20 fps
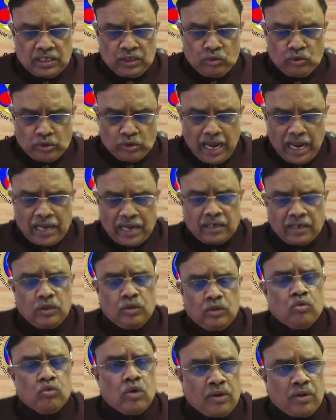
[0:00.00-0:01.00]
and you
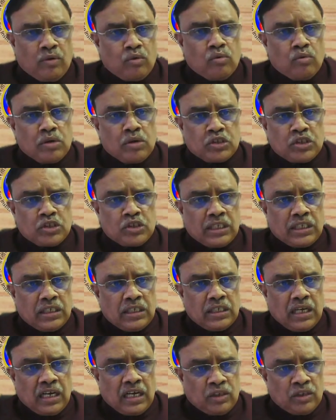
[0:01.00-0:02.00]
can, your
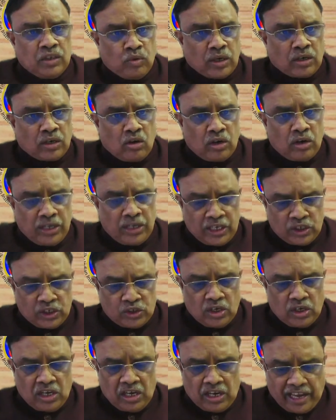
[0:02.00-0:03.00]
university or your
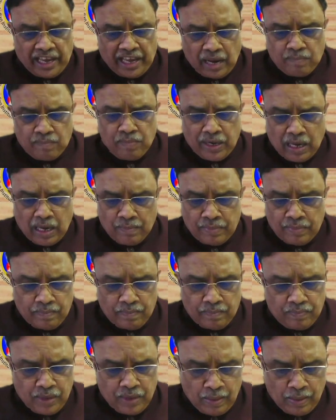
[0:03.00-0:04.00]
college can
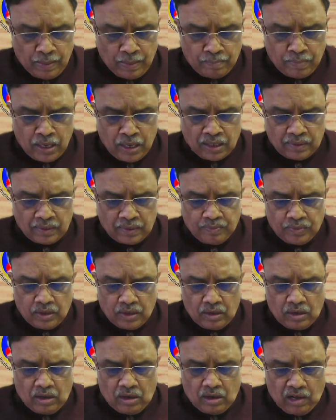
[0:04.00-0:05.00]
become a member
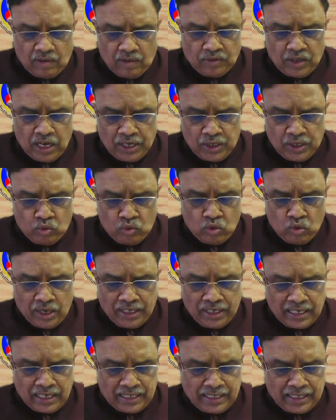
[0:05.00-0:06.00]
of the
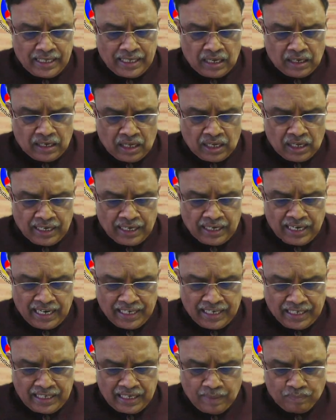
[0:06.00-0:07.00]

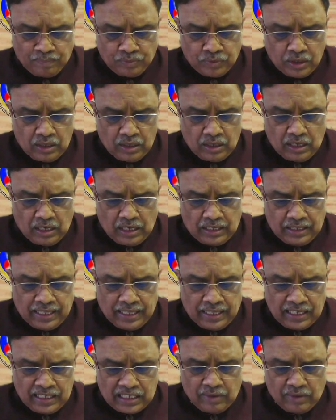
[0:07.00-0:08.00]
IU-INDRR-NIDM.
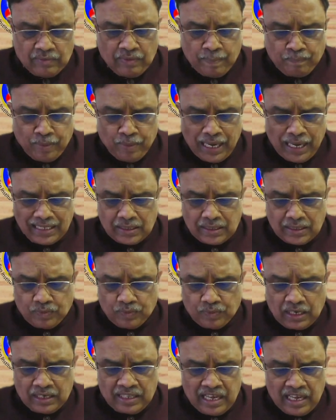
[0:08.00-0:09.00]
There is a web page
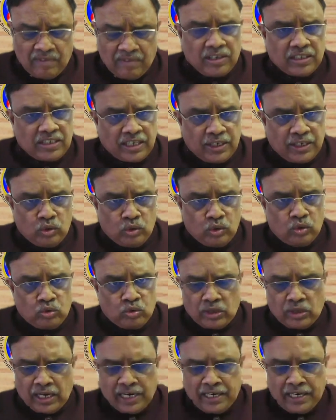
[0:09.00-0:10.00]
and they will send you
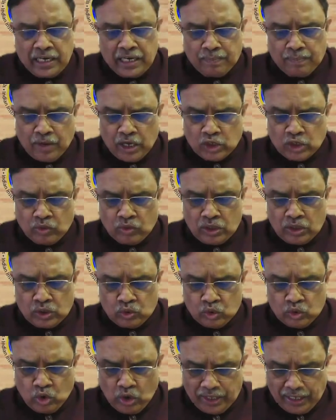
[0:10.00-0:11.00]
user ID and
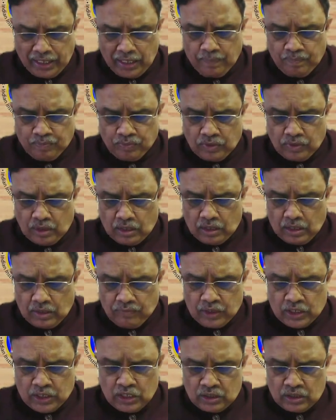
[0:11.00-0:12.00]
password to join,
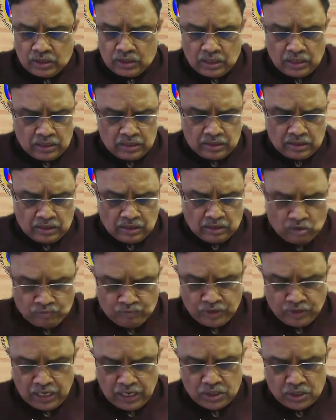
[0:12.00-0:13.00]
which is
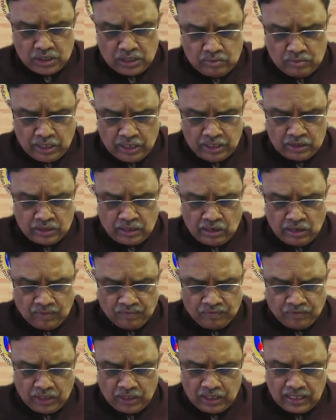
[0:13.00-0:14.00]
confidential. There is a
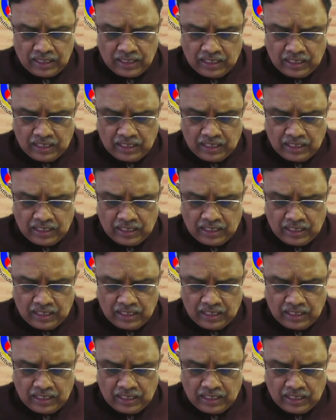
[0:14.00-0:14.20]
lot of